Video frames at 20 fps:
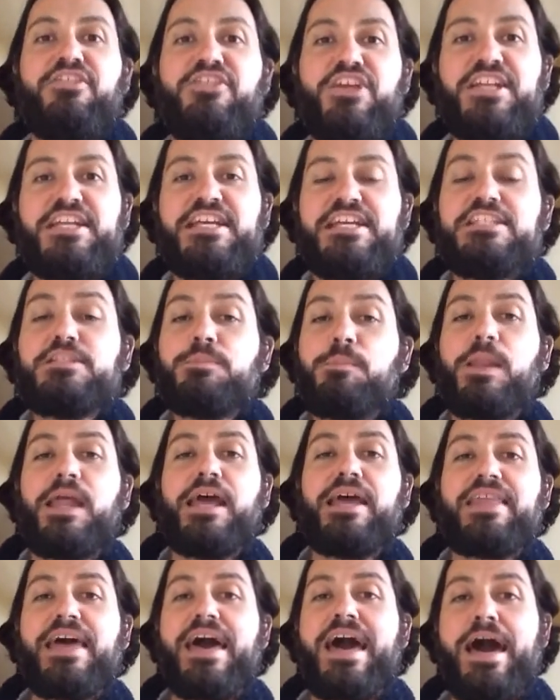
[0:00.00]
They need to
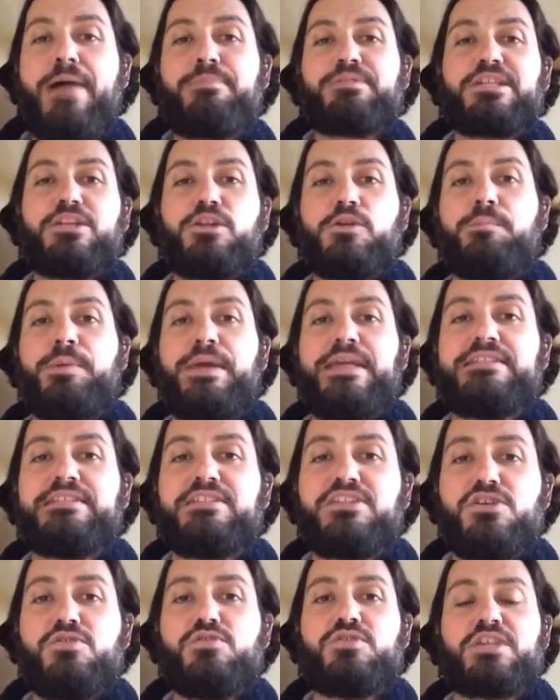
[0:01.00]
play at their absolute peak to
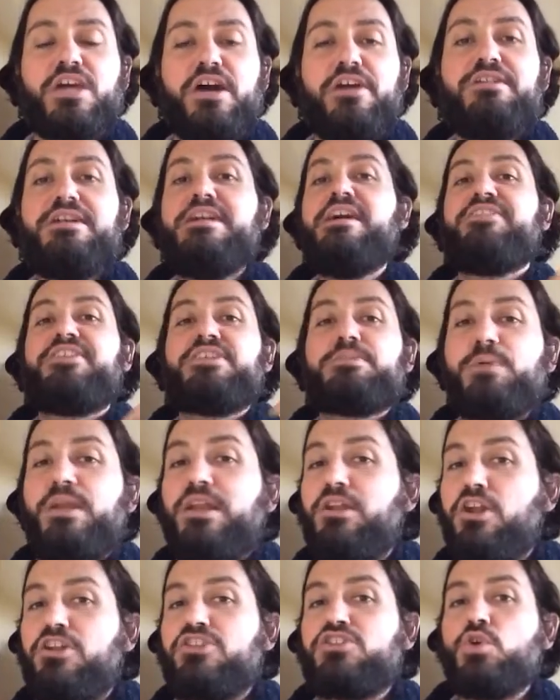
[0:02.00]
do so. There's been
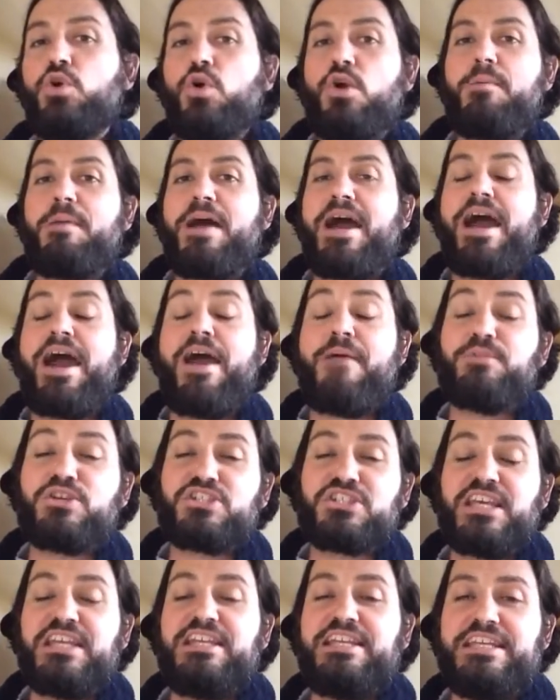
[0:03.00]
a lot of talk about how
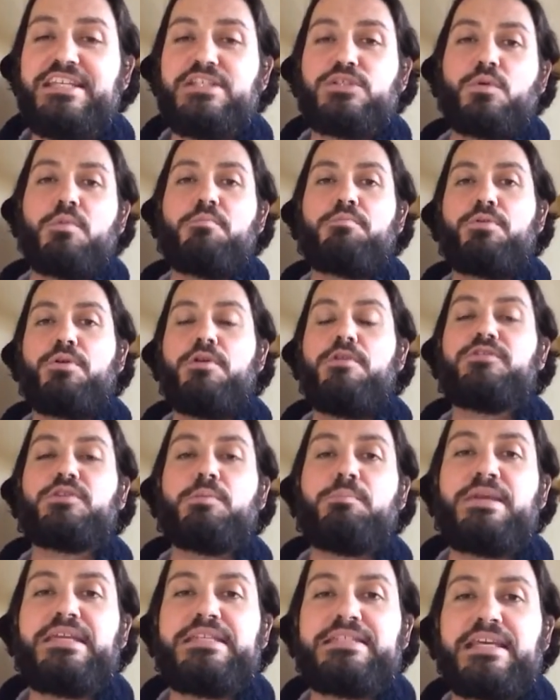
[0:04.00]
much they need to improve
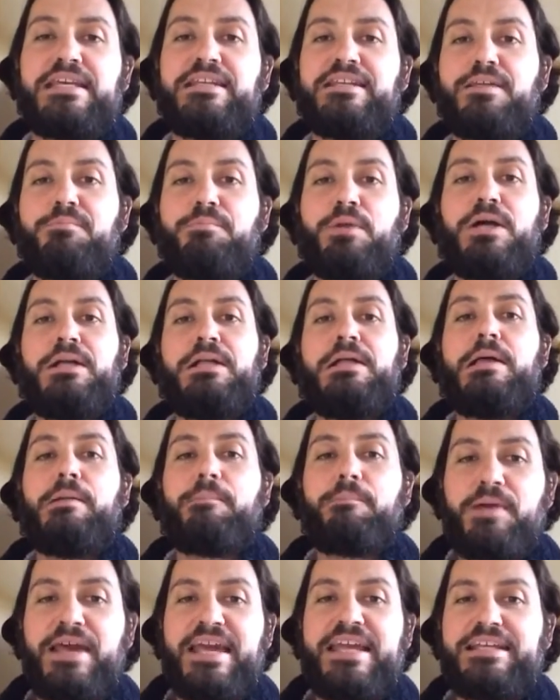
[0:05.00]
to beat England, but
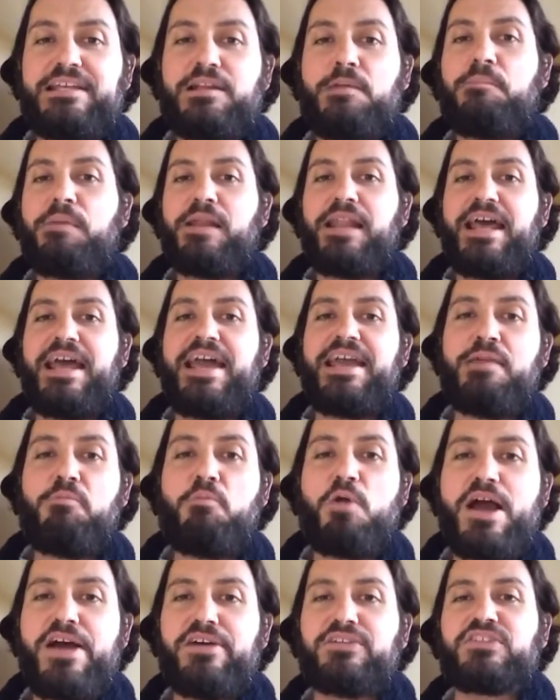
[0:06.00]
England playing
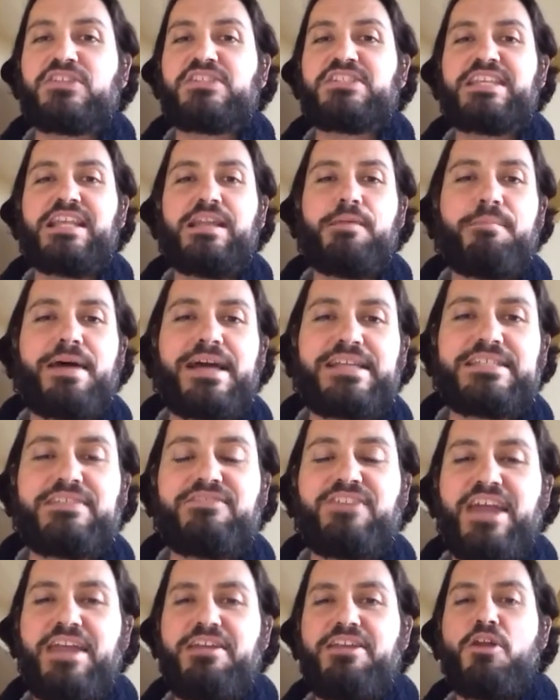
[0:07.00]
in Wales is still a
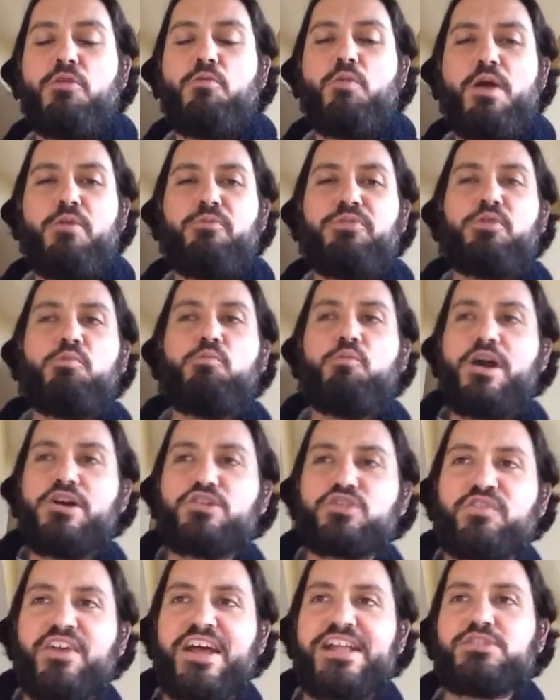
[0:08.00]
massive game. You know, the
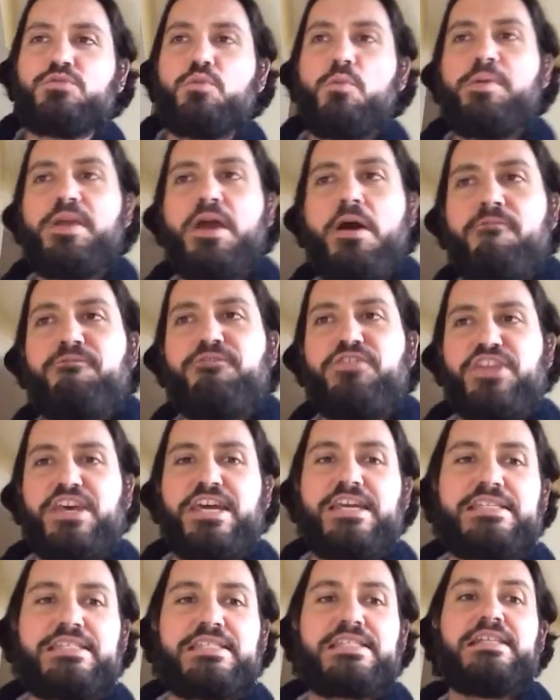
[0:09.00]
Welsh fans will be up for
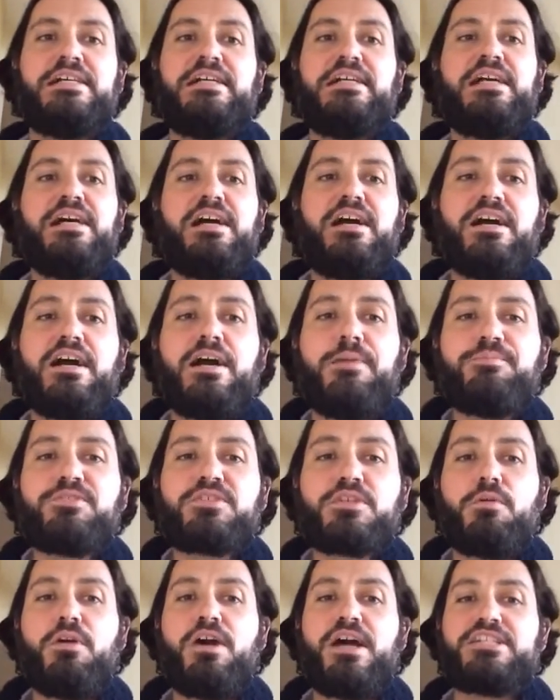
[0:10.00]
this.
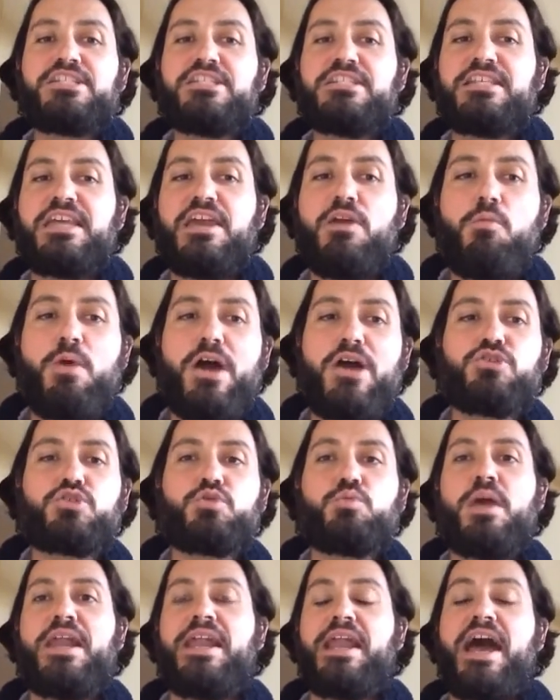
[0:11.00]
So I actually see a
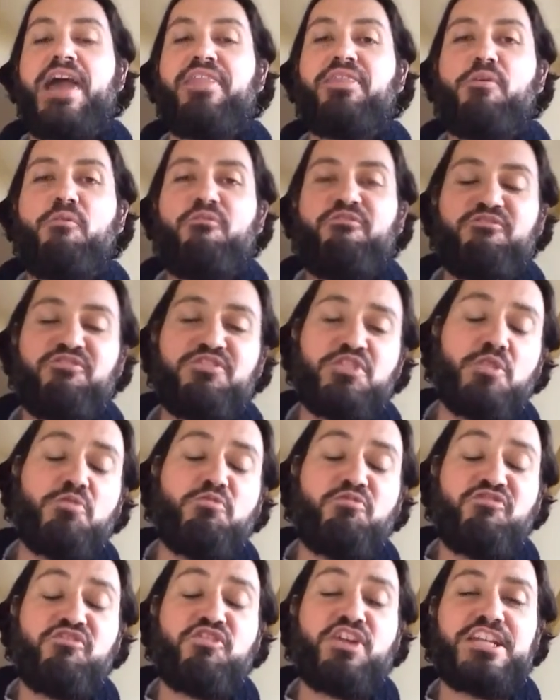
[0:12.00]
Welsh win. And
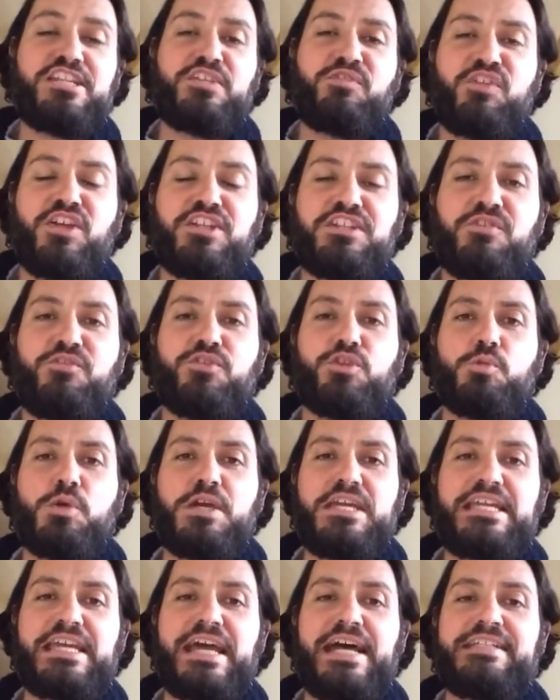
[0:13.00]
the Freddie's flutter for the
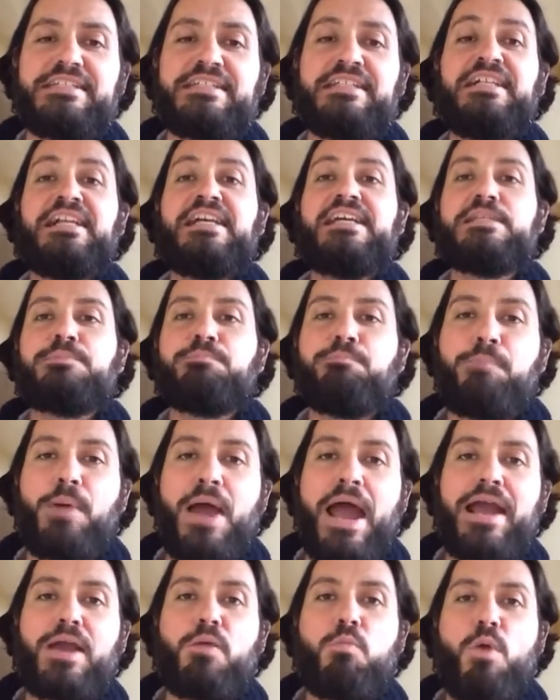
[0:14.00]
weekend is
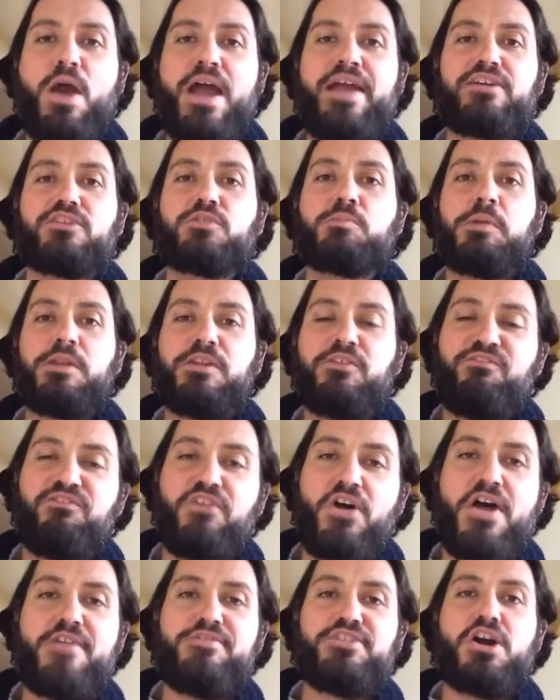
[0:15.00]
back Wales plus
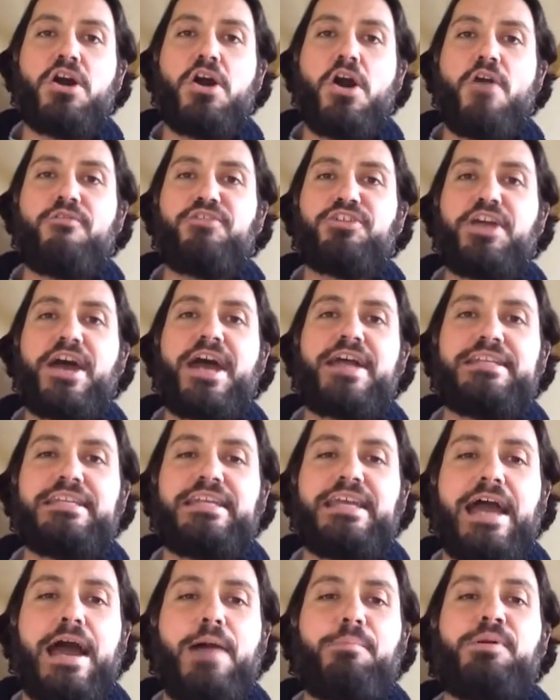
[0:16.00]
5.5 on the
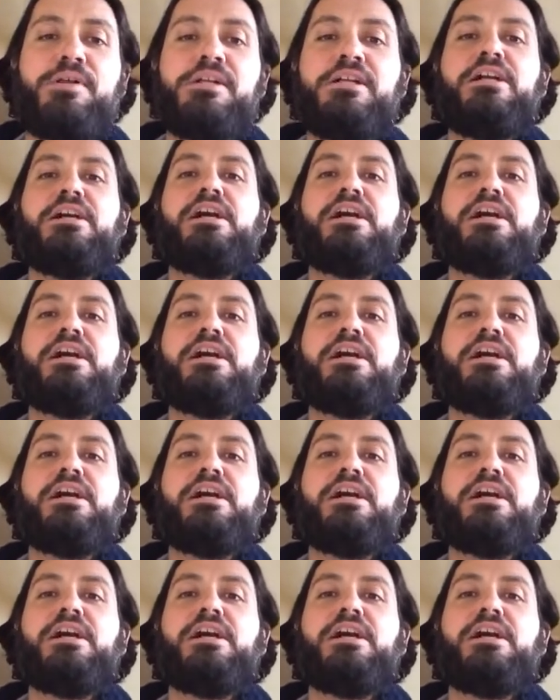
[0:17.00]
handicap.